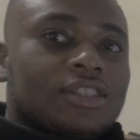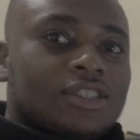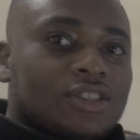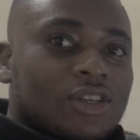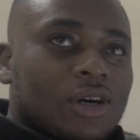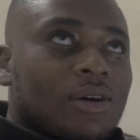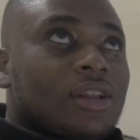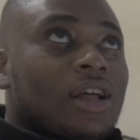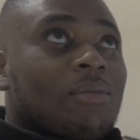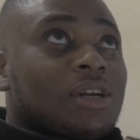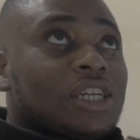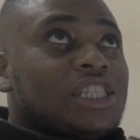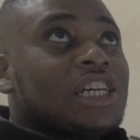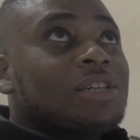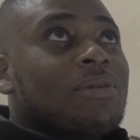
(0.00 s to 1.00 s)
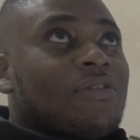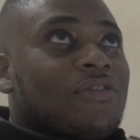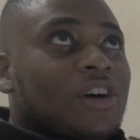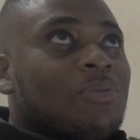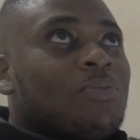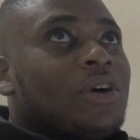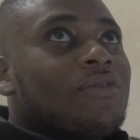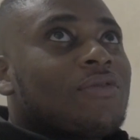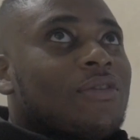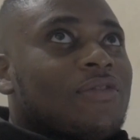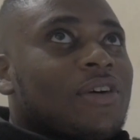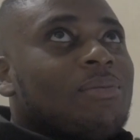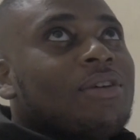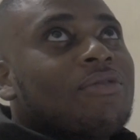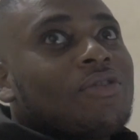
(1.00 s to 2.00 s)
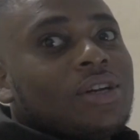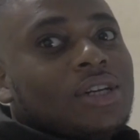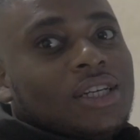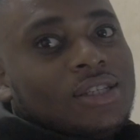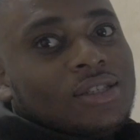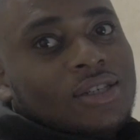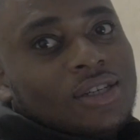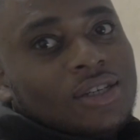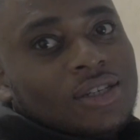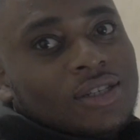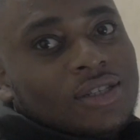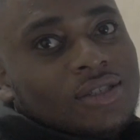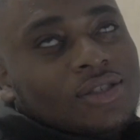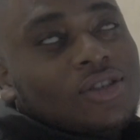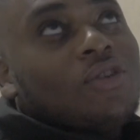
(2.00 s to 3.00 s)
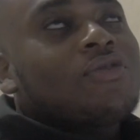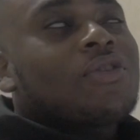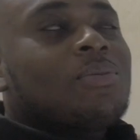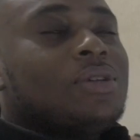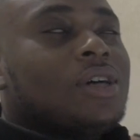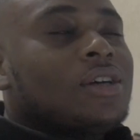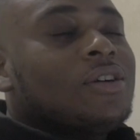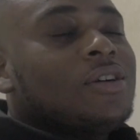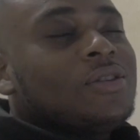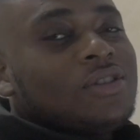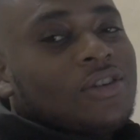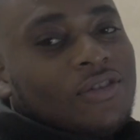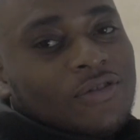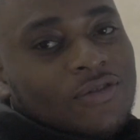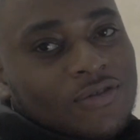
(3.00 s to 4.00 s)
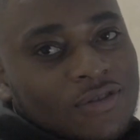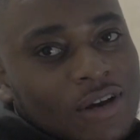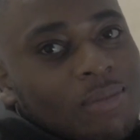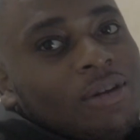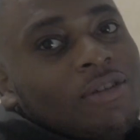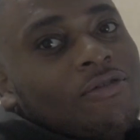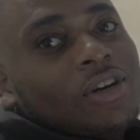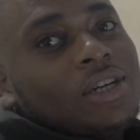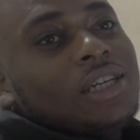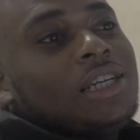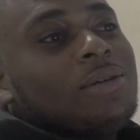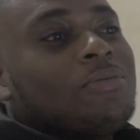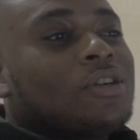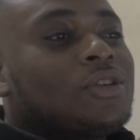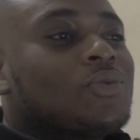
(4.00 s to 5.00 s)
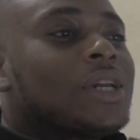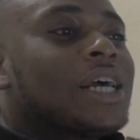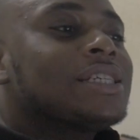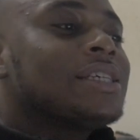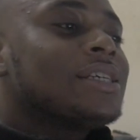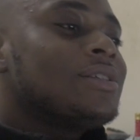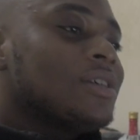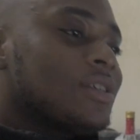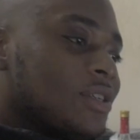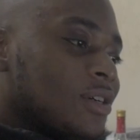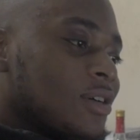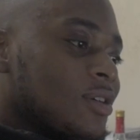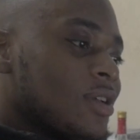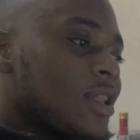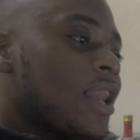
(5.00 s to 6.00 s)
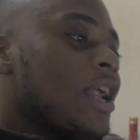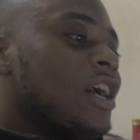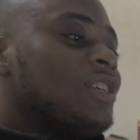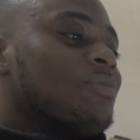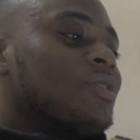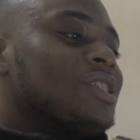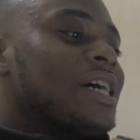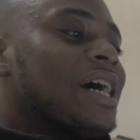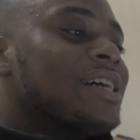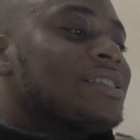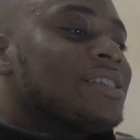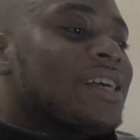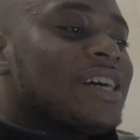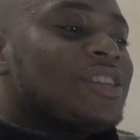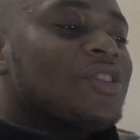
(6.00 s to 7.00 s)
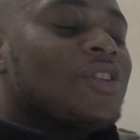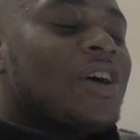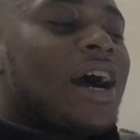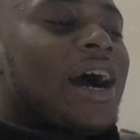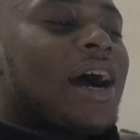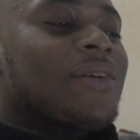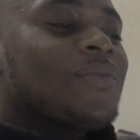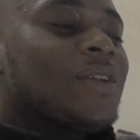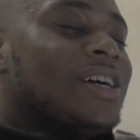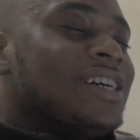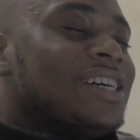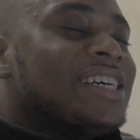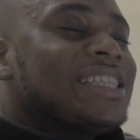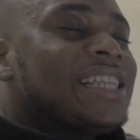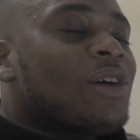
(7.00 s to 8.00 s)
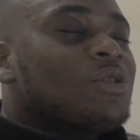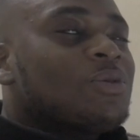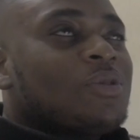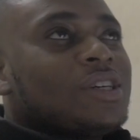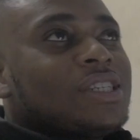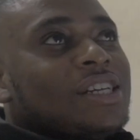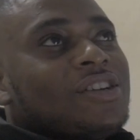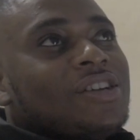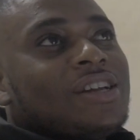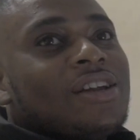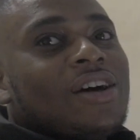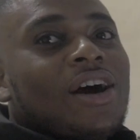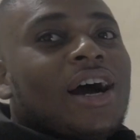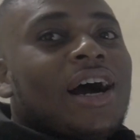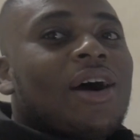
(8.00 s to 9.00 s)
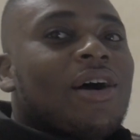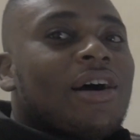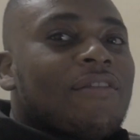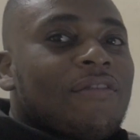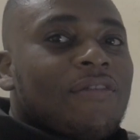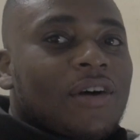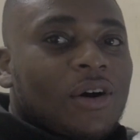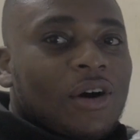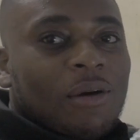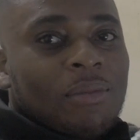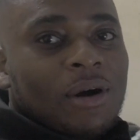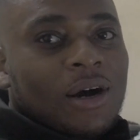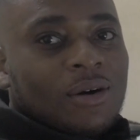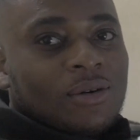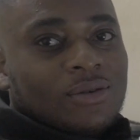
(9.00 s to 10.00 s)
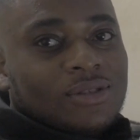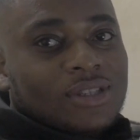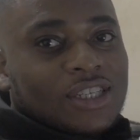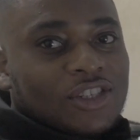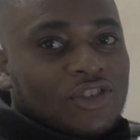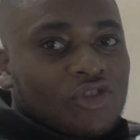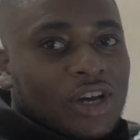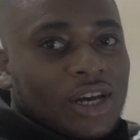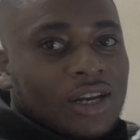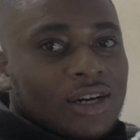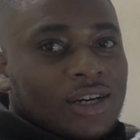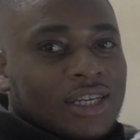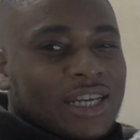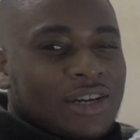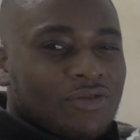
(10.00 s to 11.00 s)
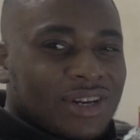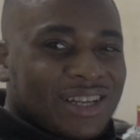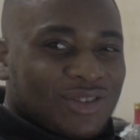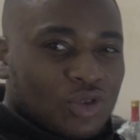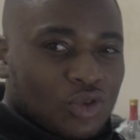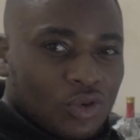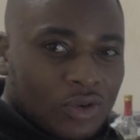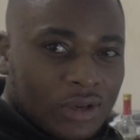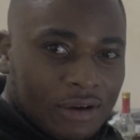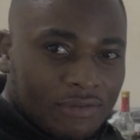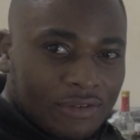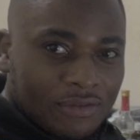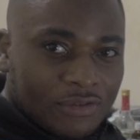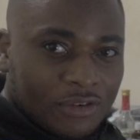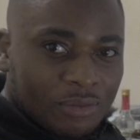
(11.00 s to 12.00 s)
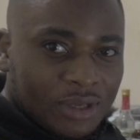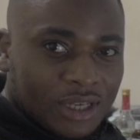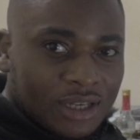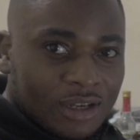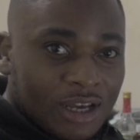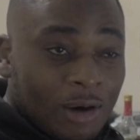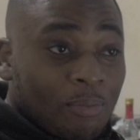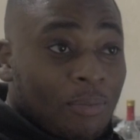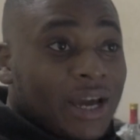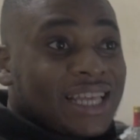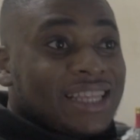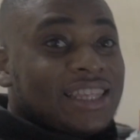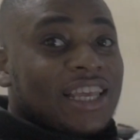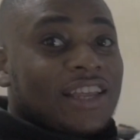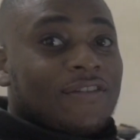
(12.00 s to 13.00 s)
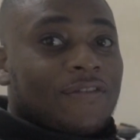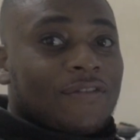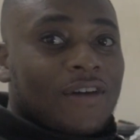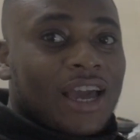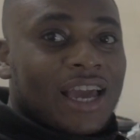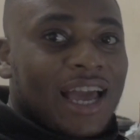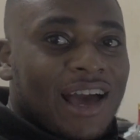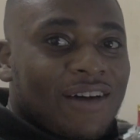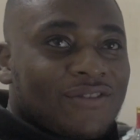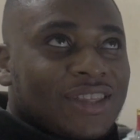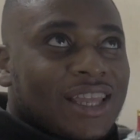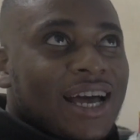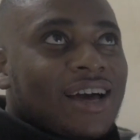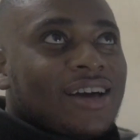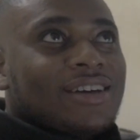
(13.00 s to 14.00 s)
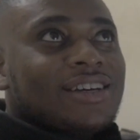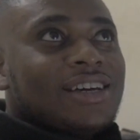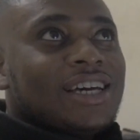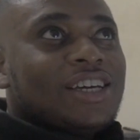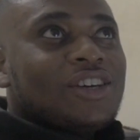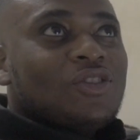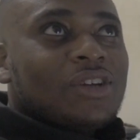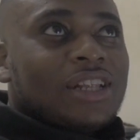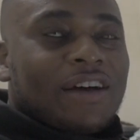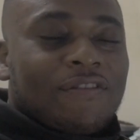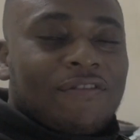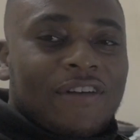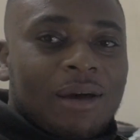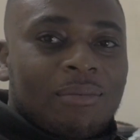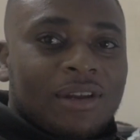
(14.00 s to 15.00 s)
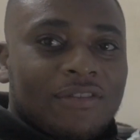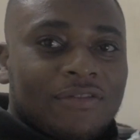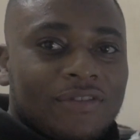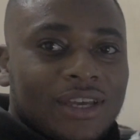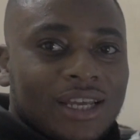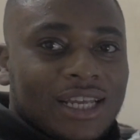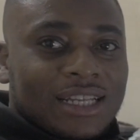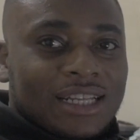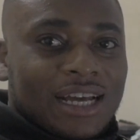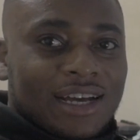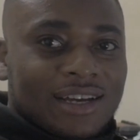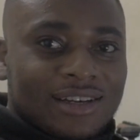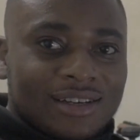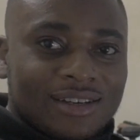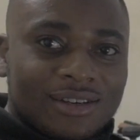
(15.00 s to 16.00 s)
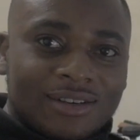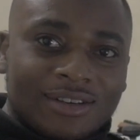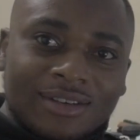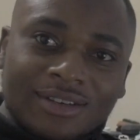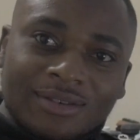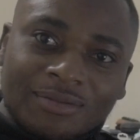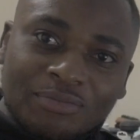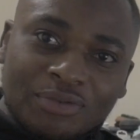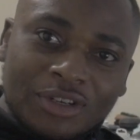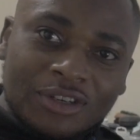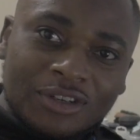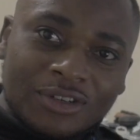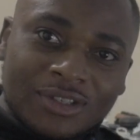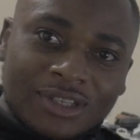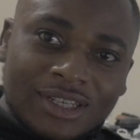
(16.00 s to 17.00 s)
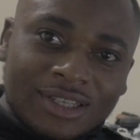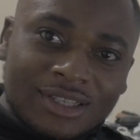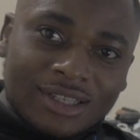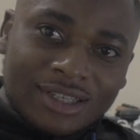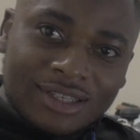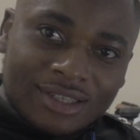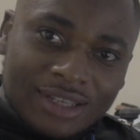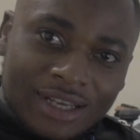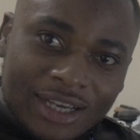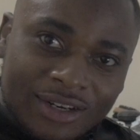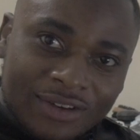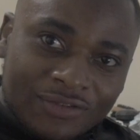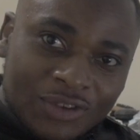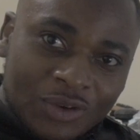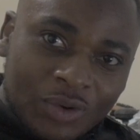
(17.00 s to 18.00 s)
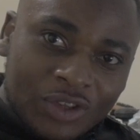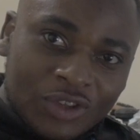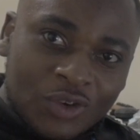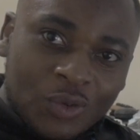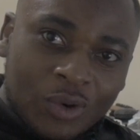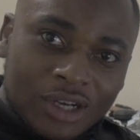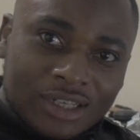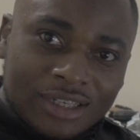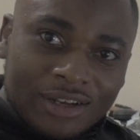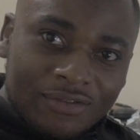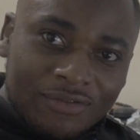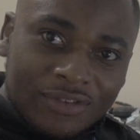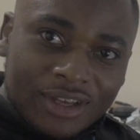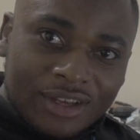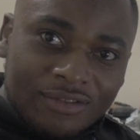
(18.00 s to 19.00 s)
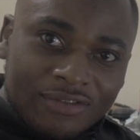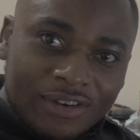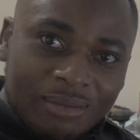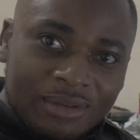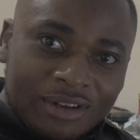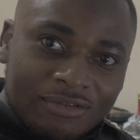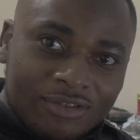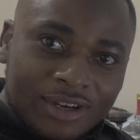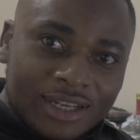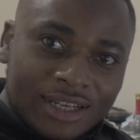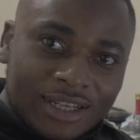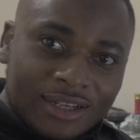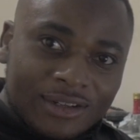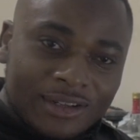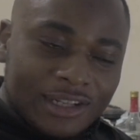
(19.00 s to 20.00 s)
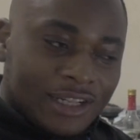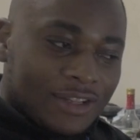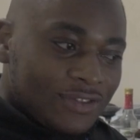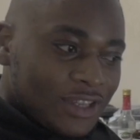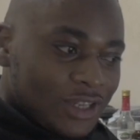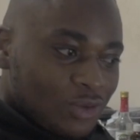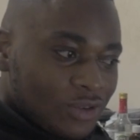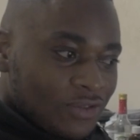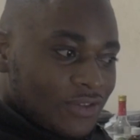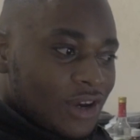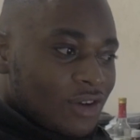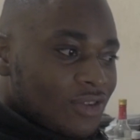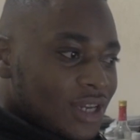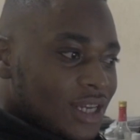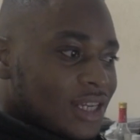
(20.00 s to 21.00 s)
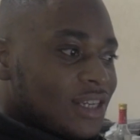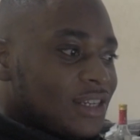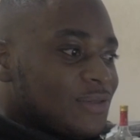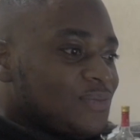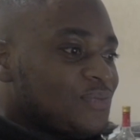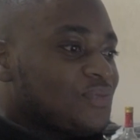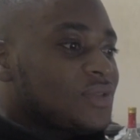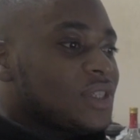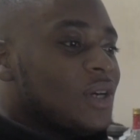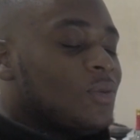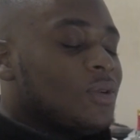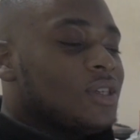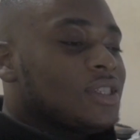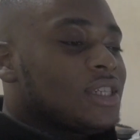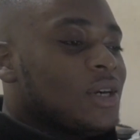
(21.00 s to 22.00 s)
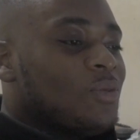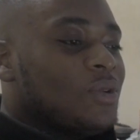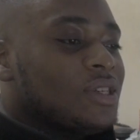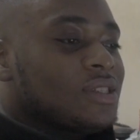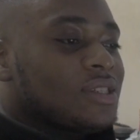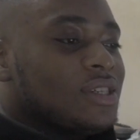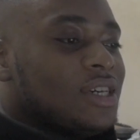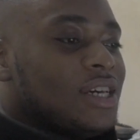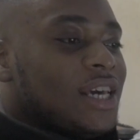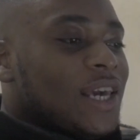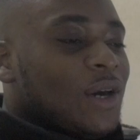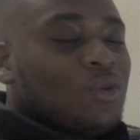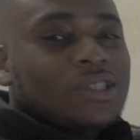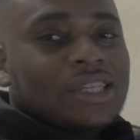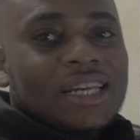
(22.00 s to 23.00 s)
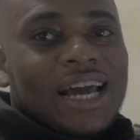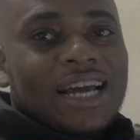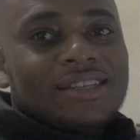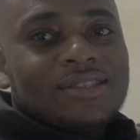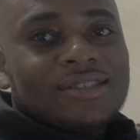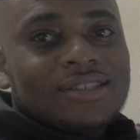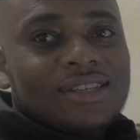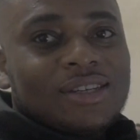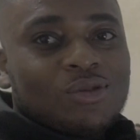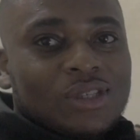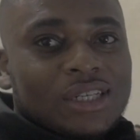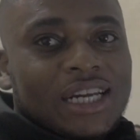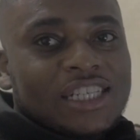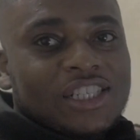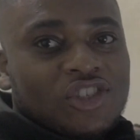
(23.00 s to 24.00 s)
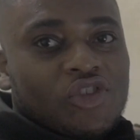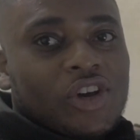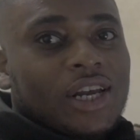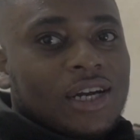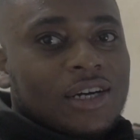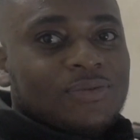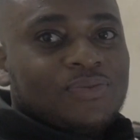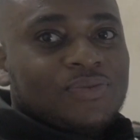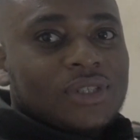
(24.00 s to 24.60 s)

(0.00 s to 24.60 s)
So I'm gonna change my third point from family friendly to no from Dunno to family friendly because when I said Dunno, because I said I don't know how. That was because I don't know how I felt about this trailer. It didn't really do nothing for me, but it did have that, you know, that family feeling that produces inside of you when you watch something family friendly. This was very. It was. It was. It was a nice. It was a nice trailer.